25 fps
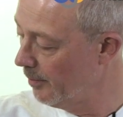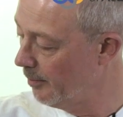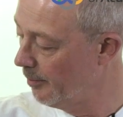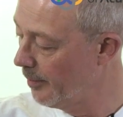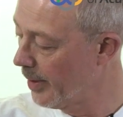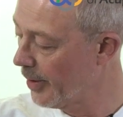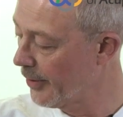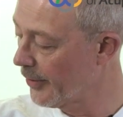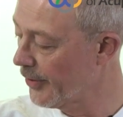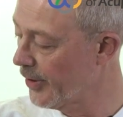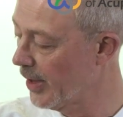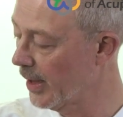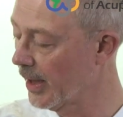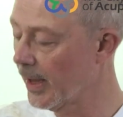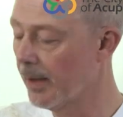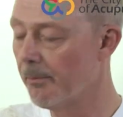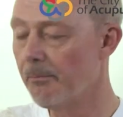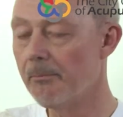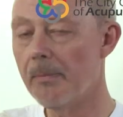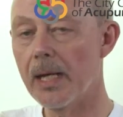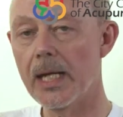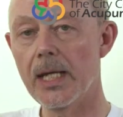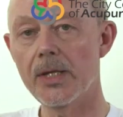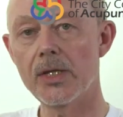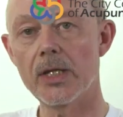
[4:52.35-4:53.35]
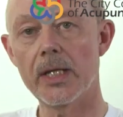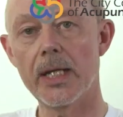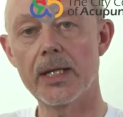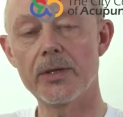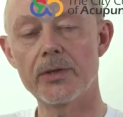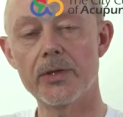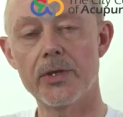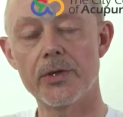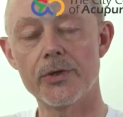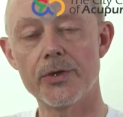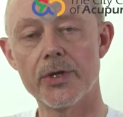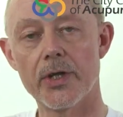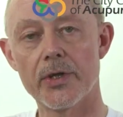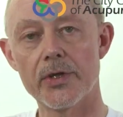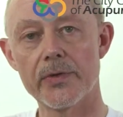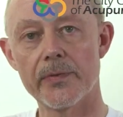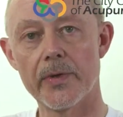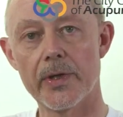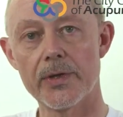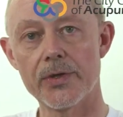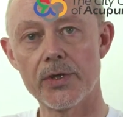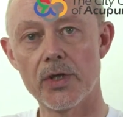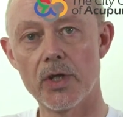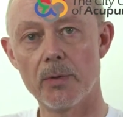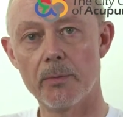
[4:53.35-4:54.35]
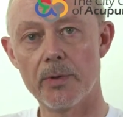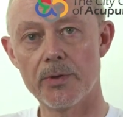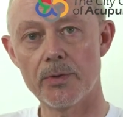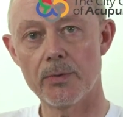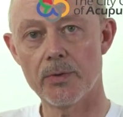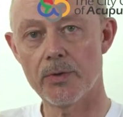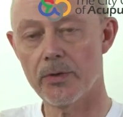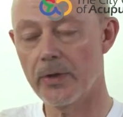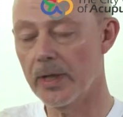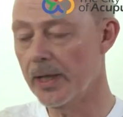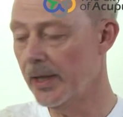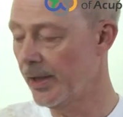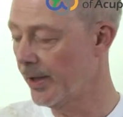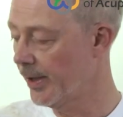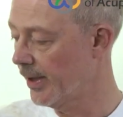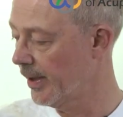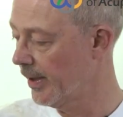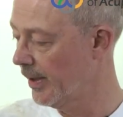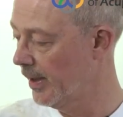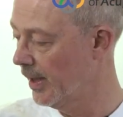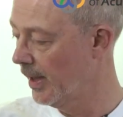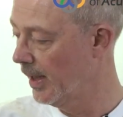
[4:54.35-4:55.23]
passing the medial end of the transverse cubital crease.